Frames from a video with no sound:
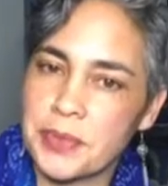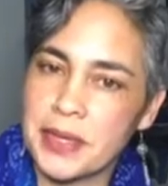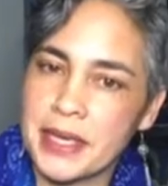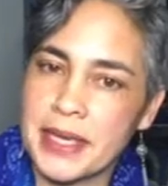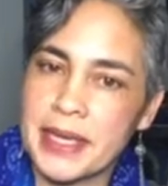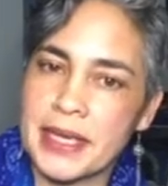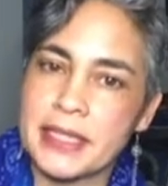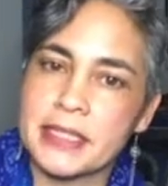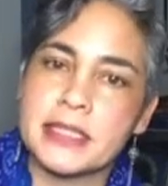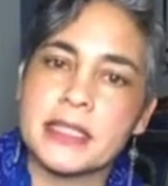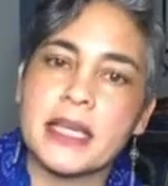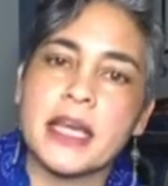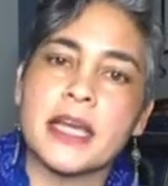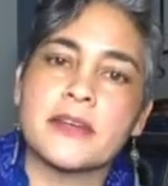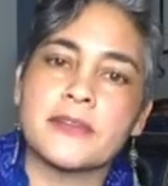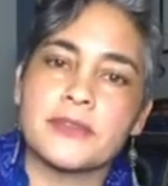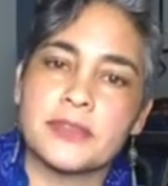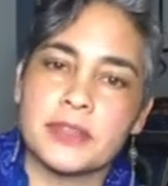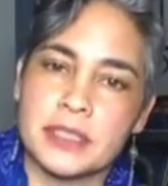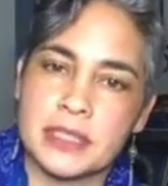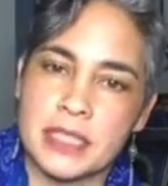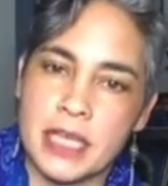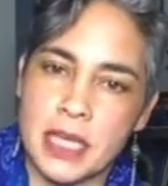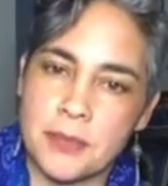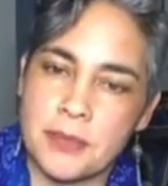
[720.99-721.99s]
out my hands
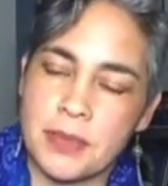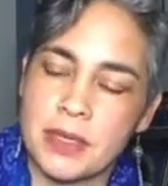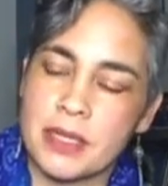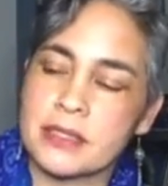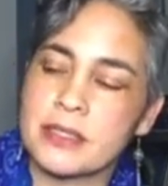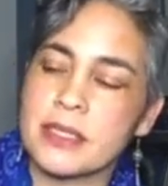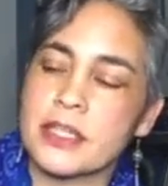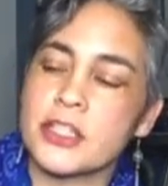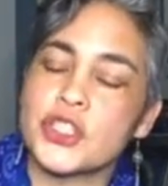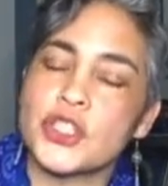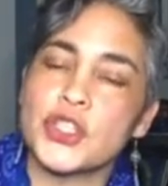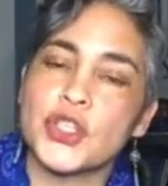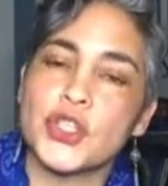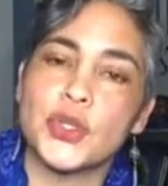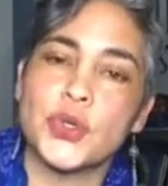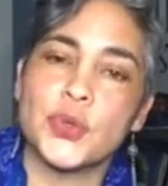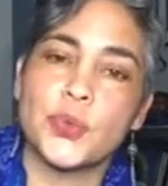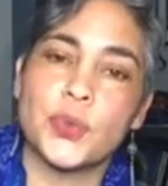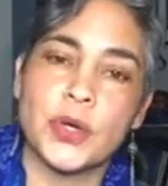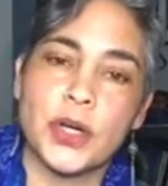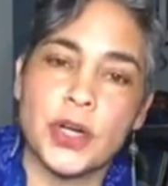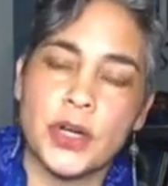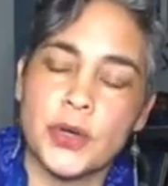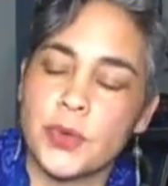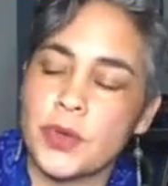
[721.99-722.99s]
every day because I
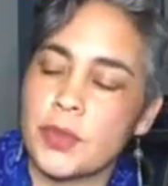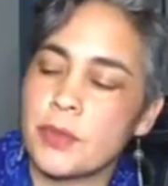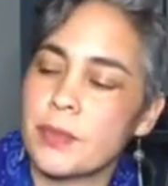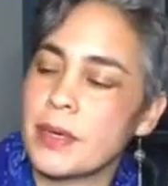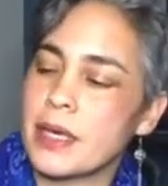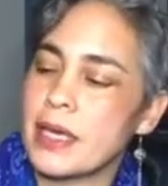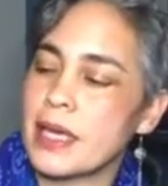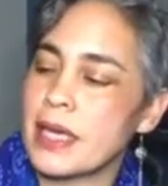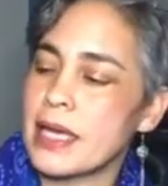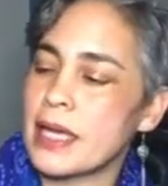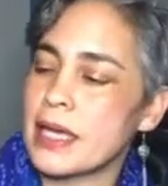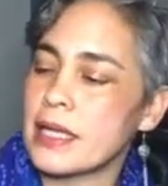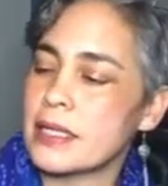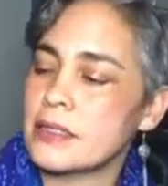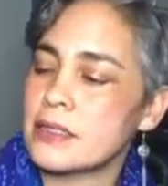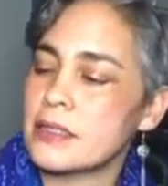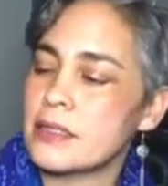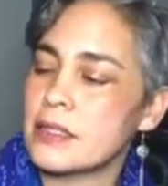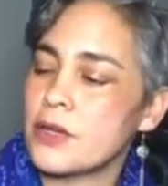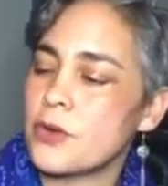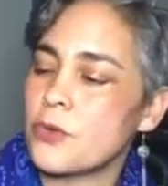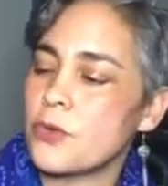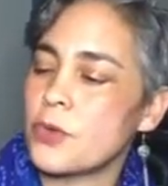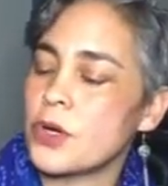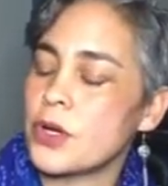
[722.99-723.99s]
do work with my
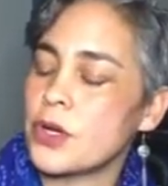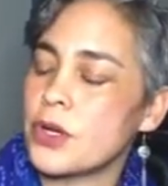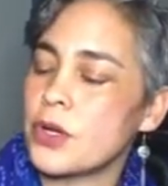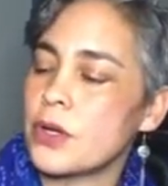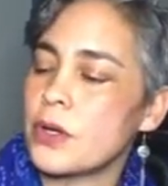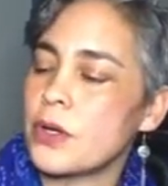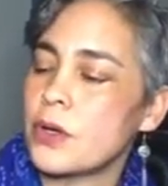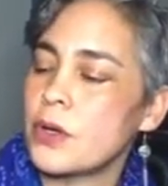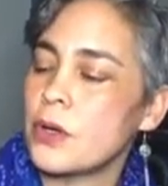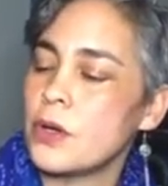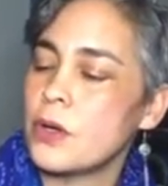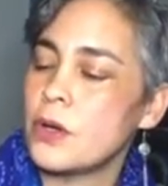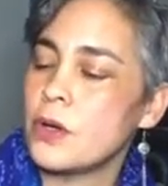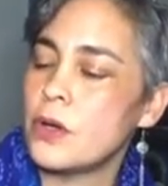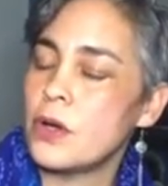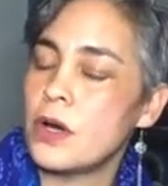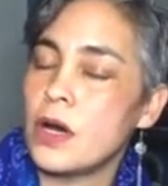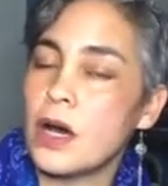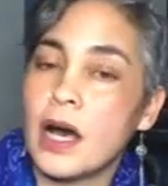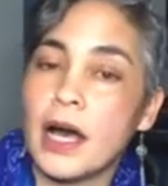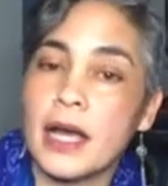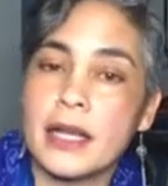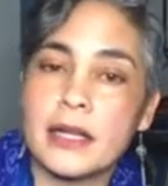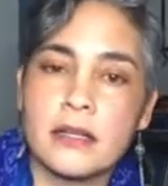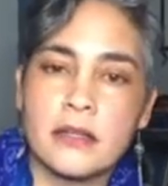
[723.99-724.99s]
hands. I work
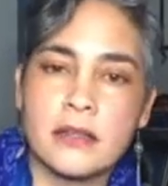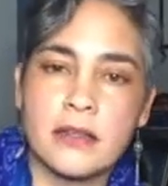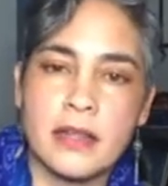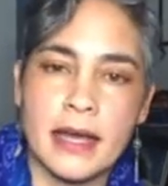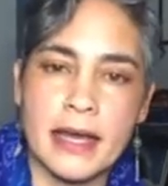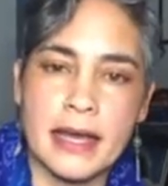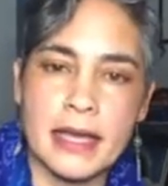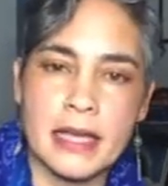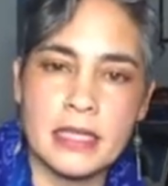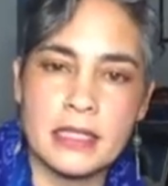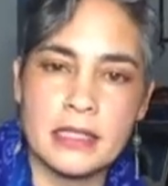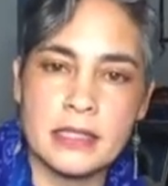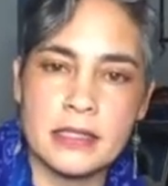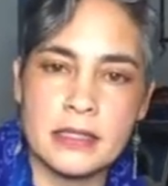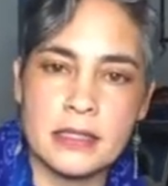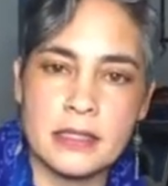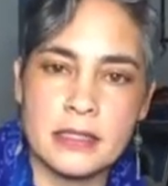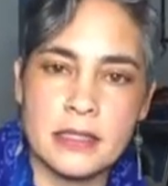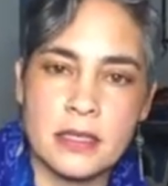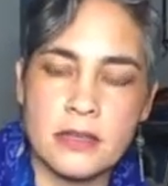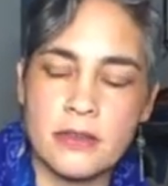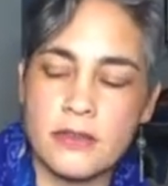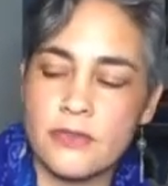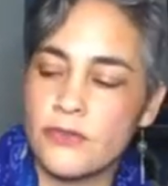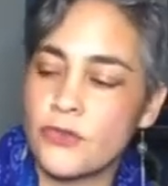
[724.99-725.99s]
on
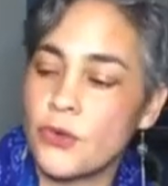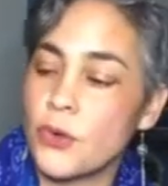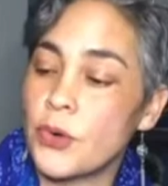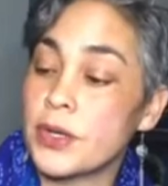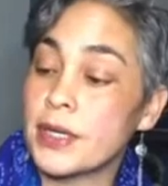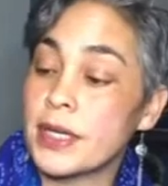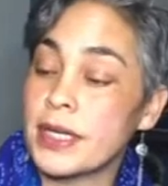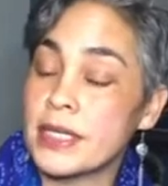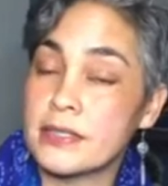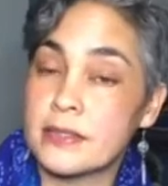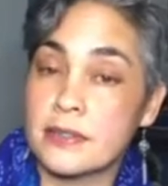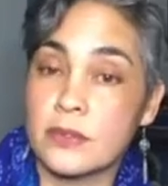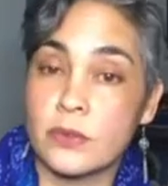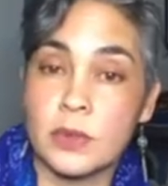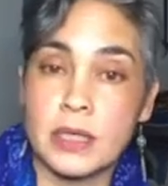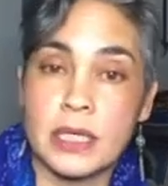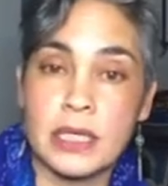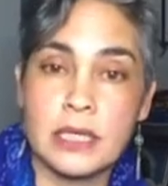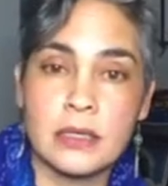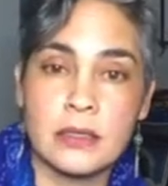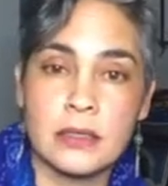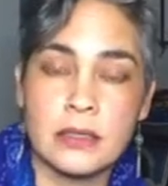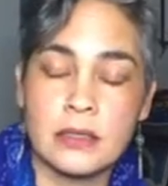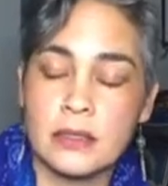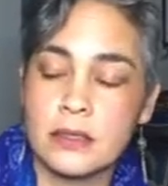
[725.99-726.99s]
clients 4 days a
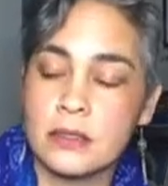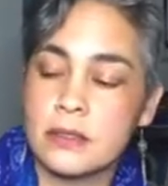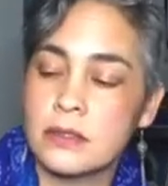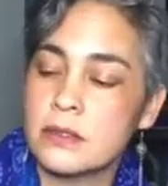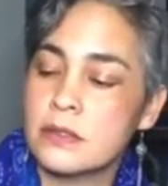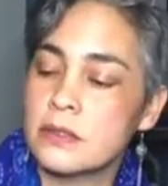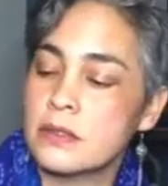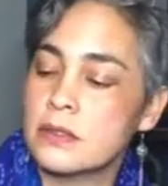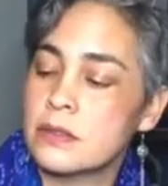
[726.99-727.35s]
week.